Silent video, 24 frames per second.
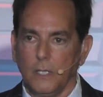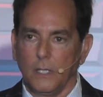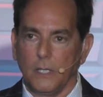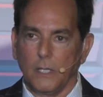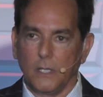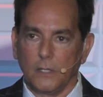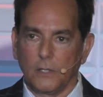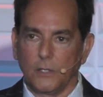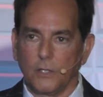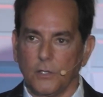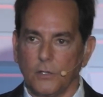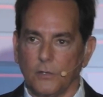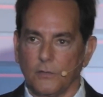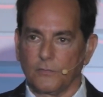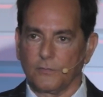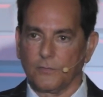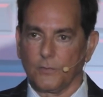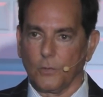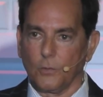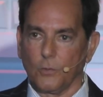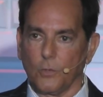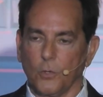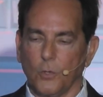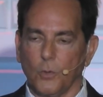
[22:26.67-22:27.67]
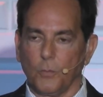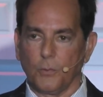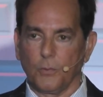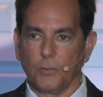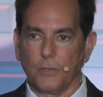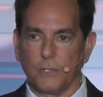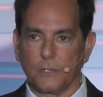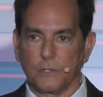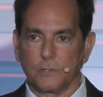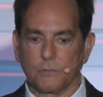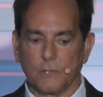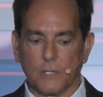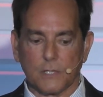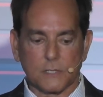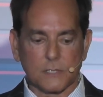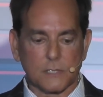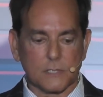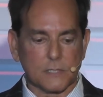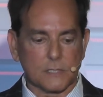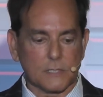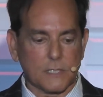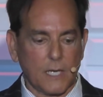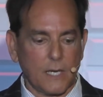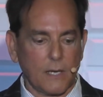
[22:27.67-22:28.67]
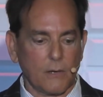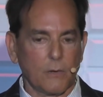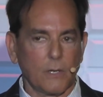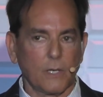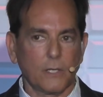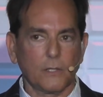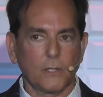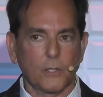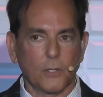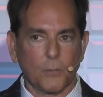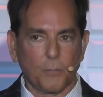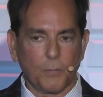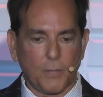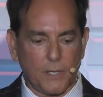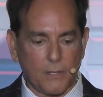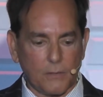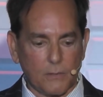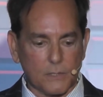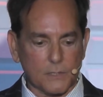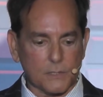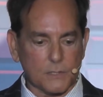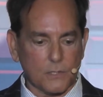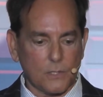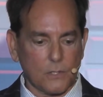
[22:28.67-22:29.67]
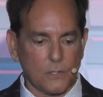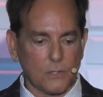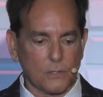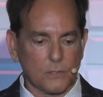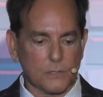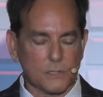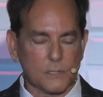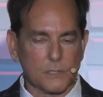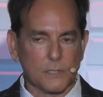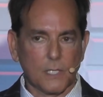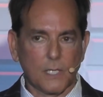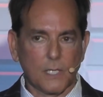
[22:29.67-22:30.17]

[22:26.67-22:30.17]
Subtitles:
in their floral print dresses, carrying their parasols,